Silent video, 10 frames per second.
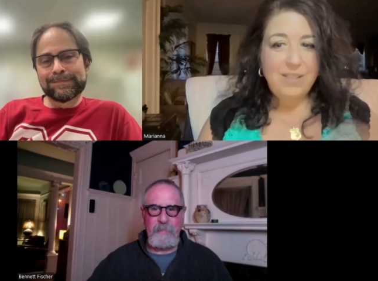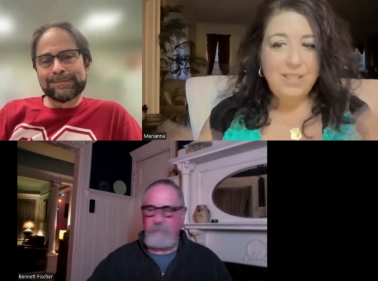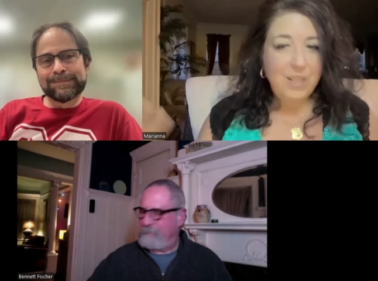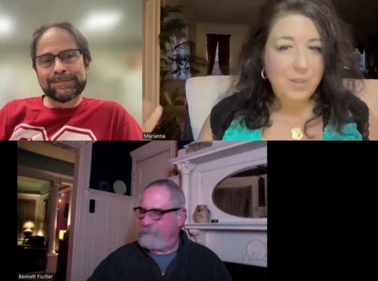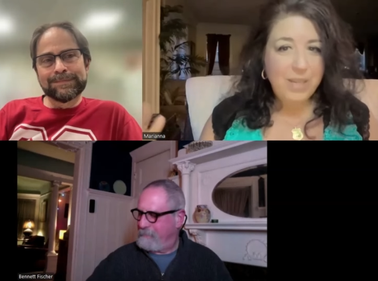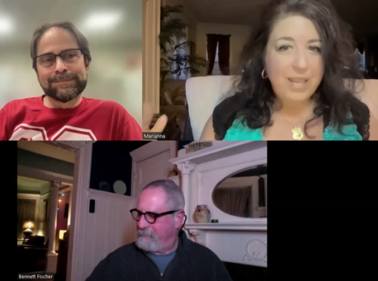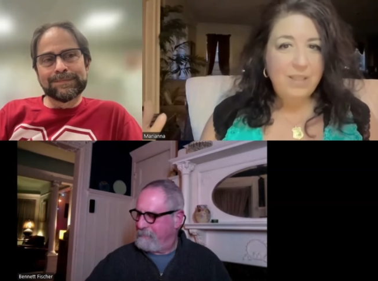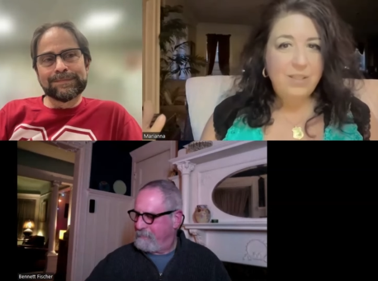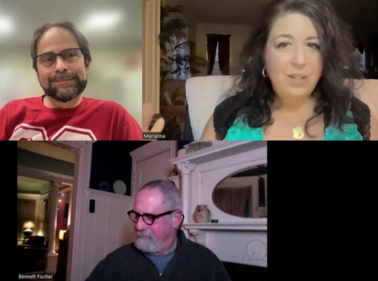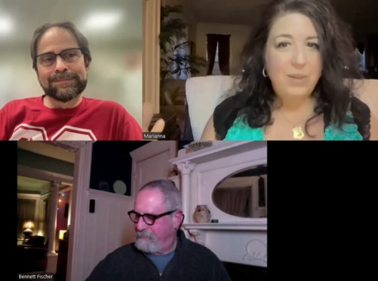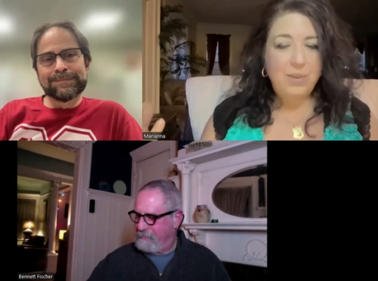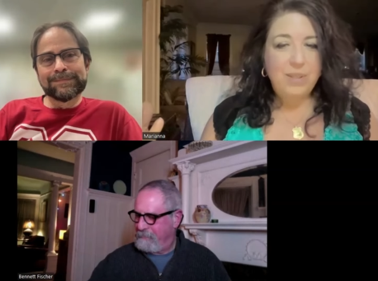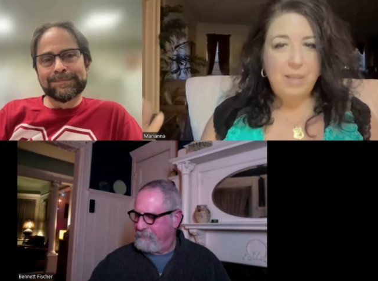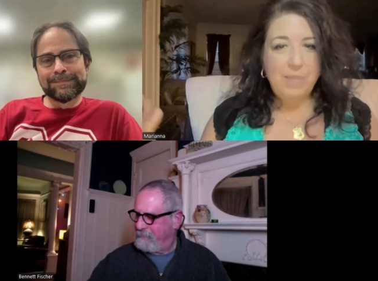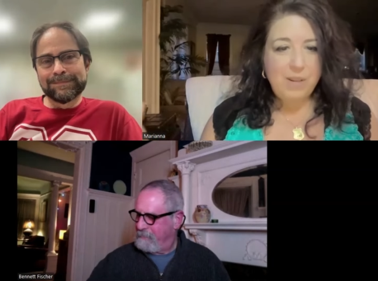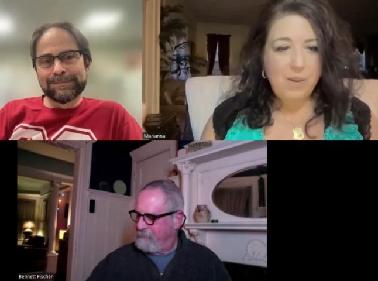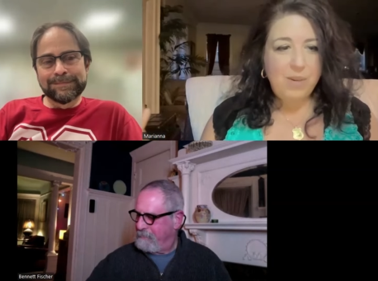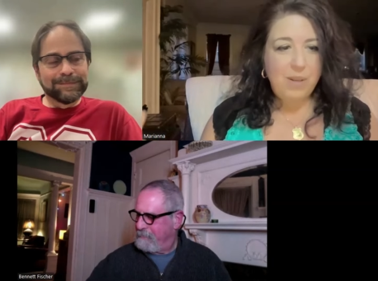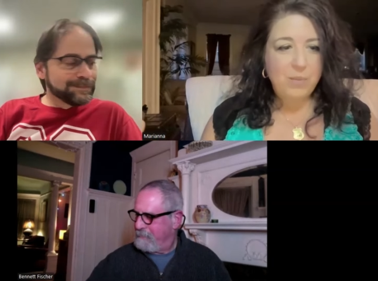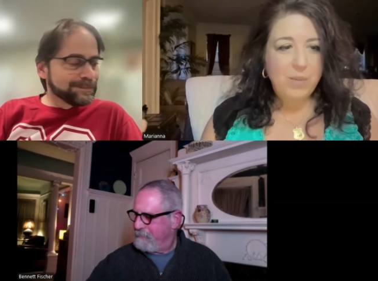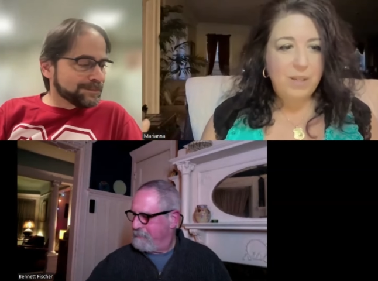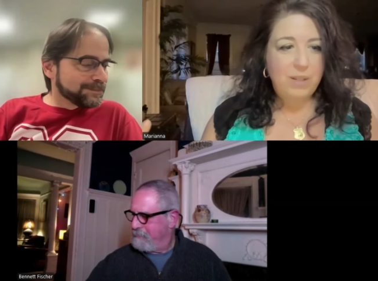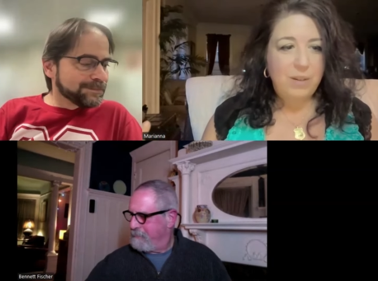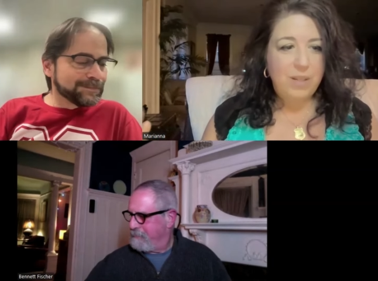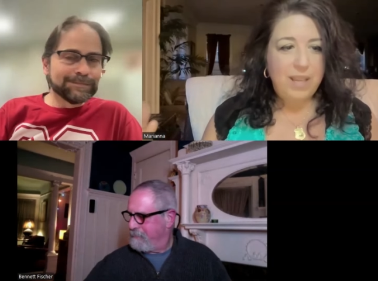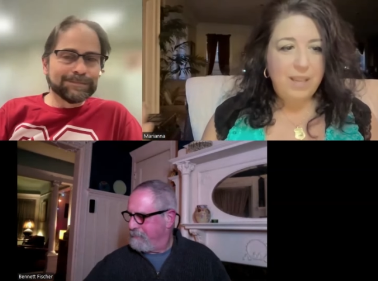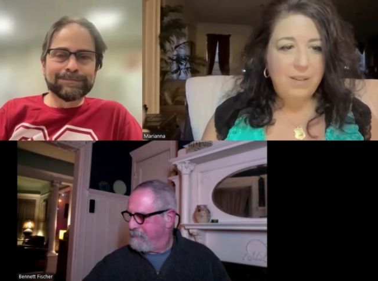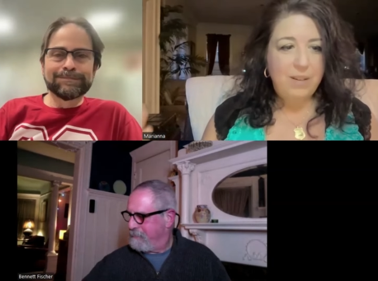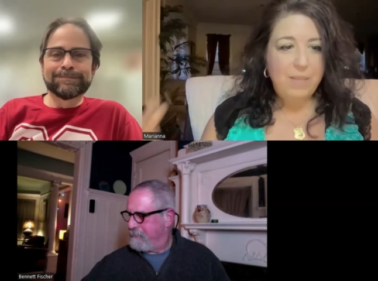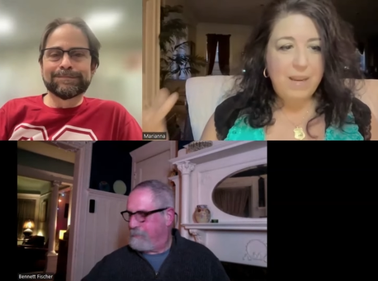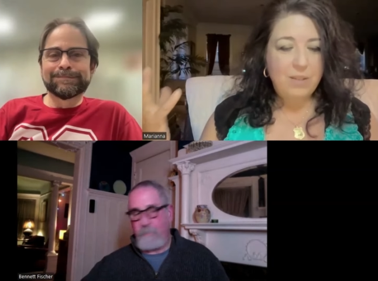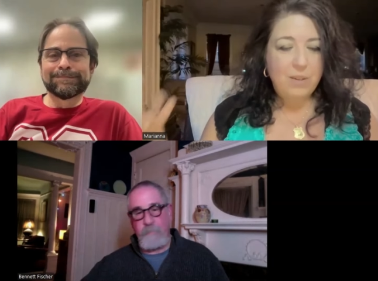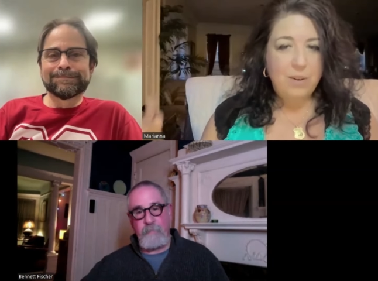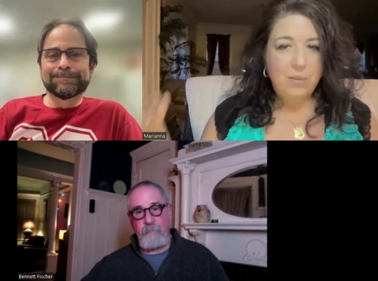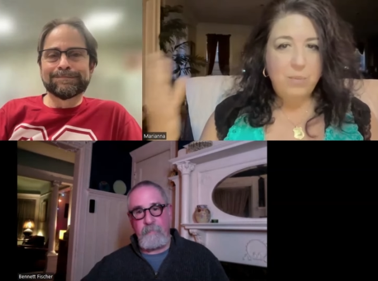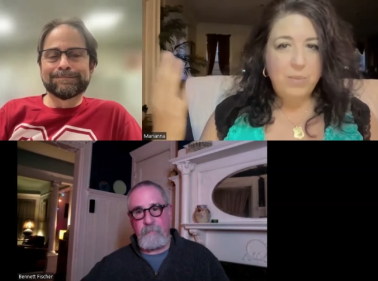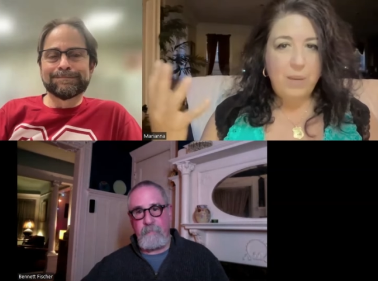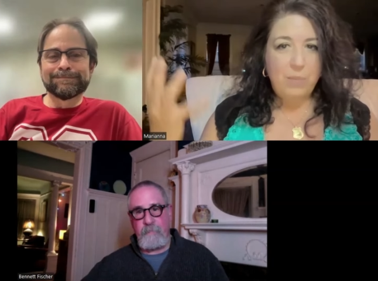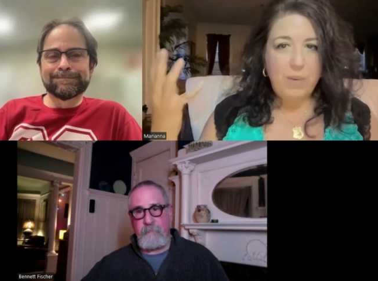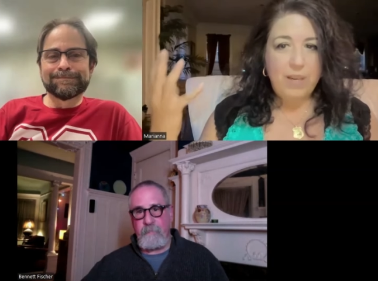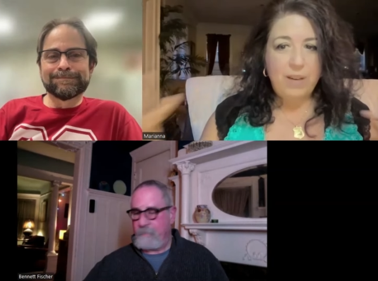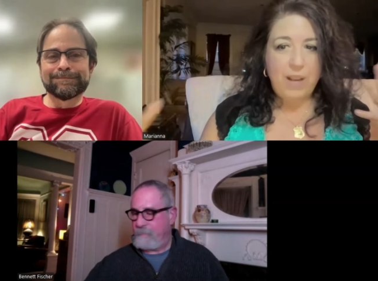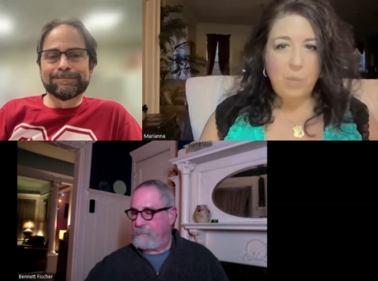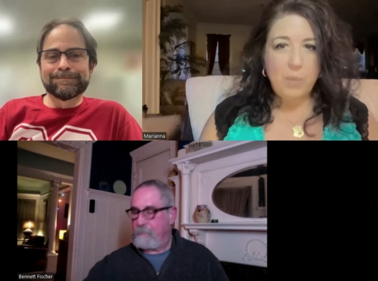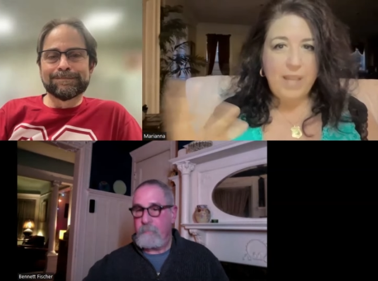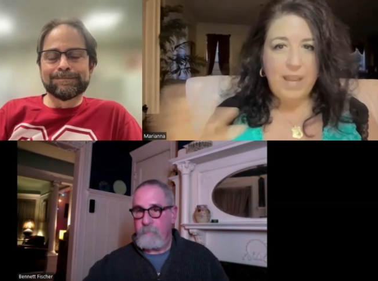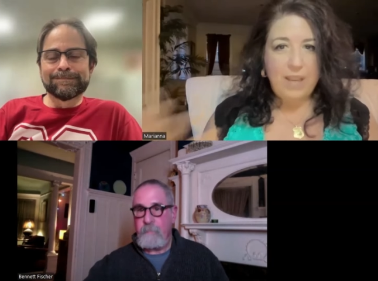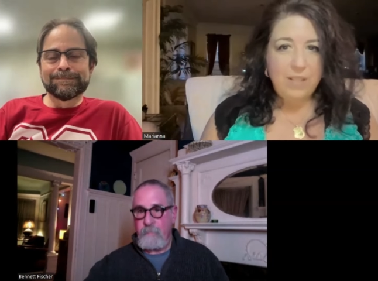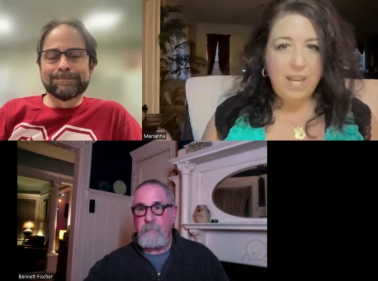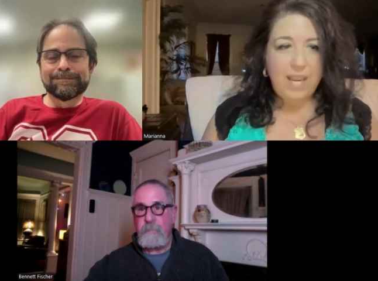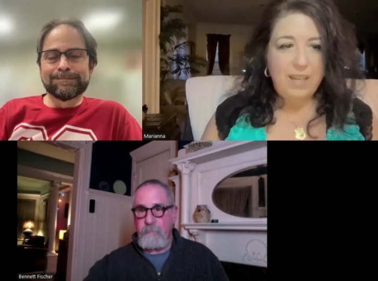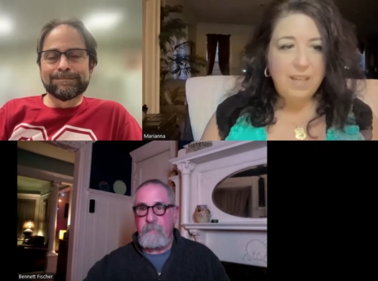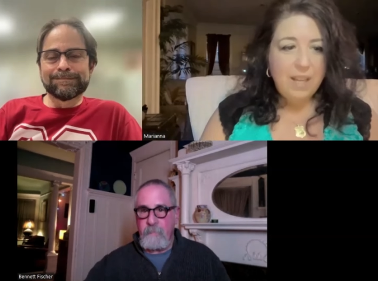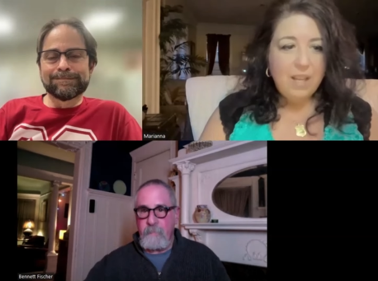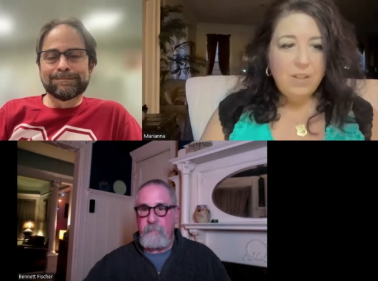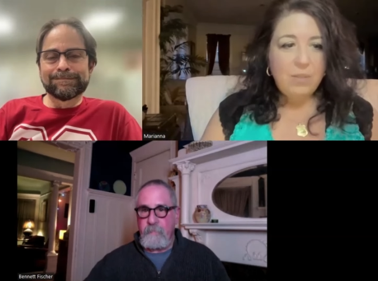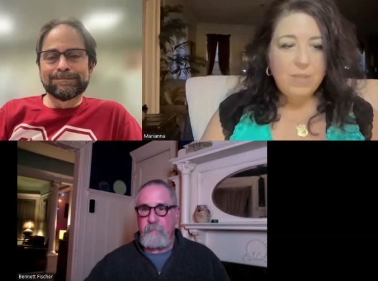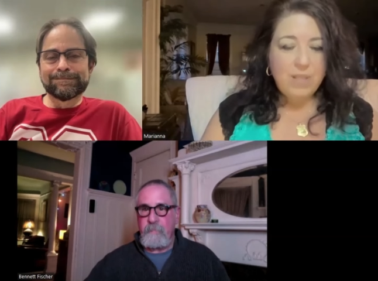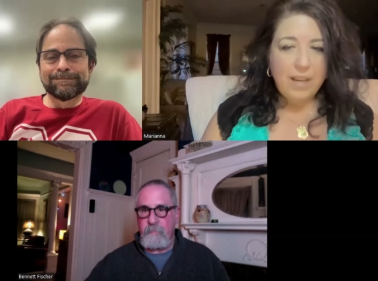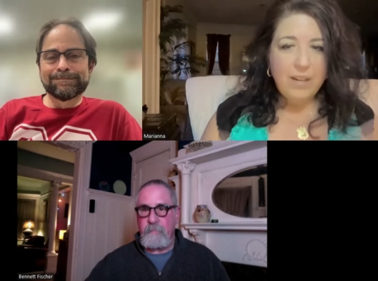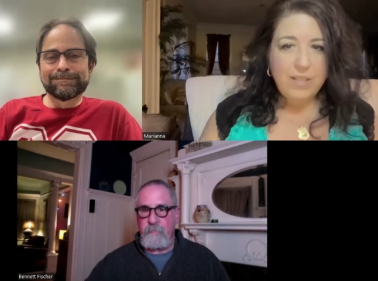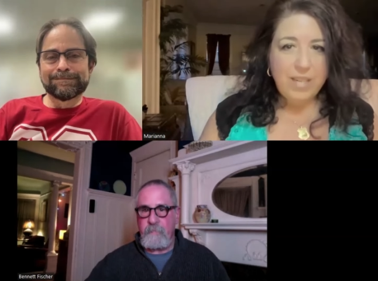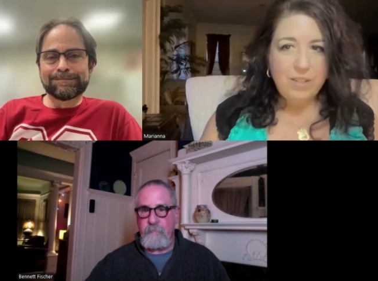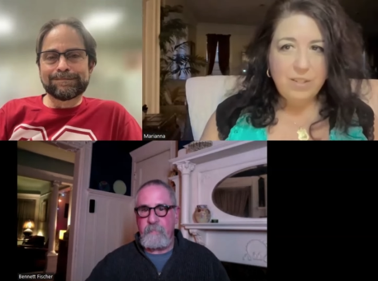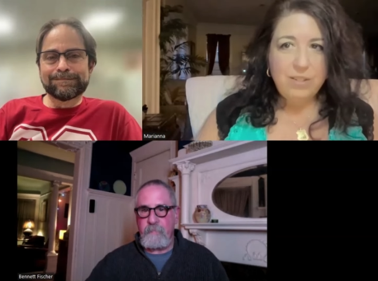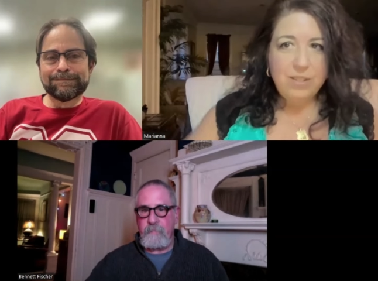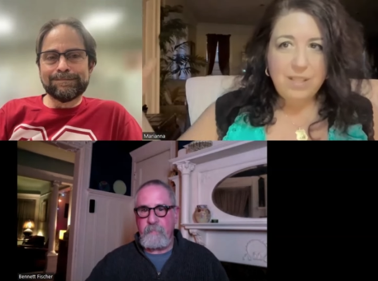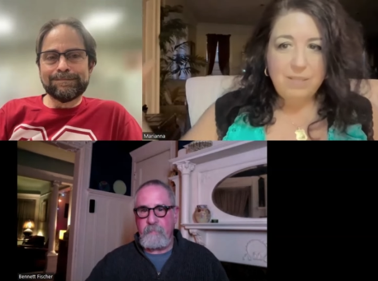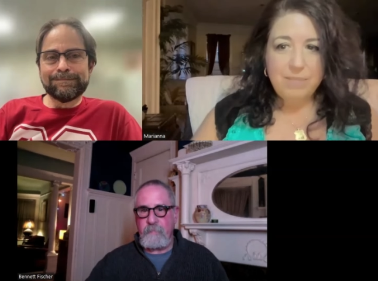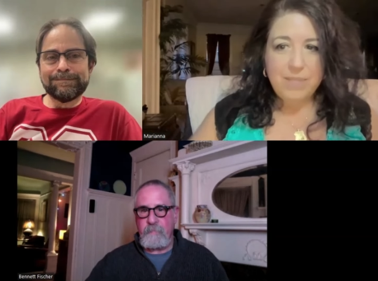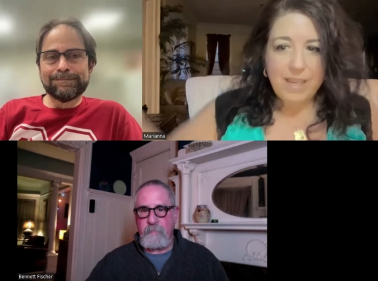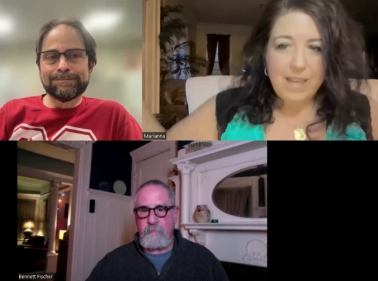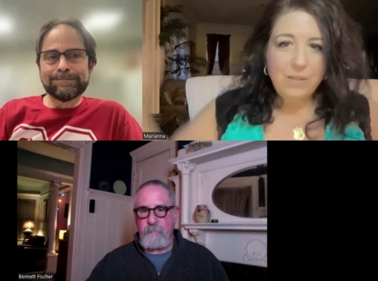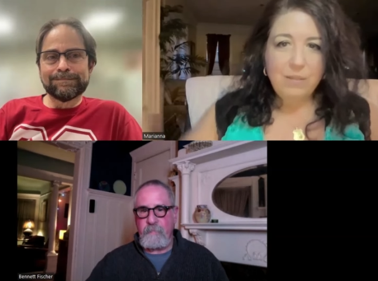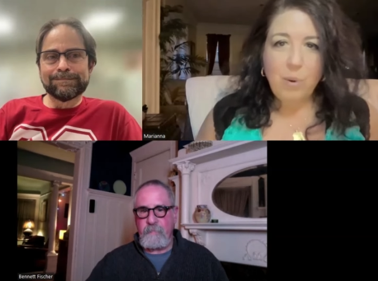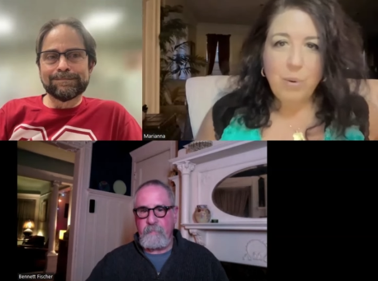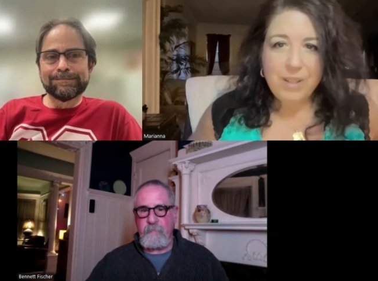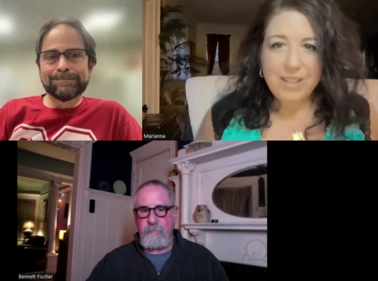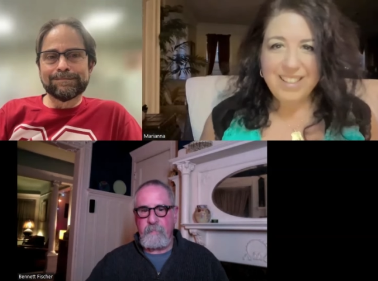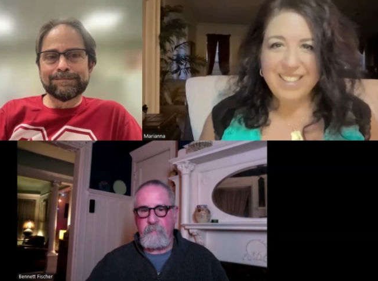Speaker 1: see you again soon. Let me know what else we could do together to make sure that we are helping educate the retired teachers to get out the vote.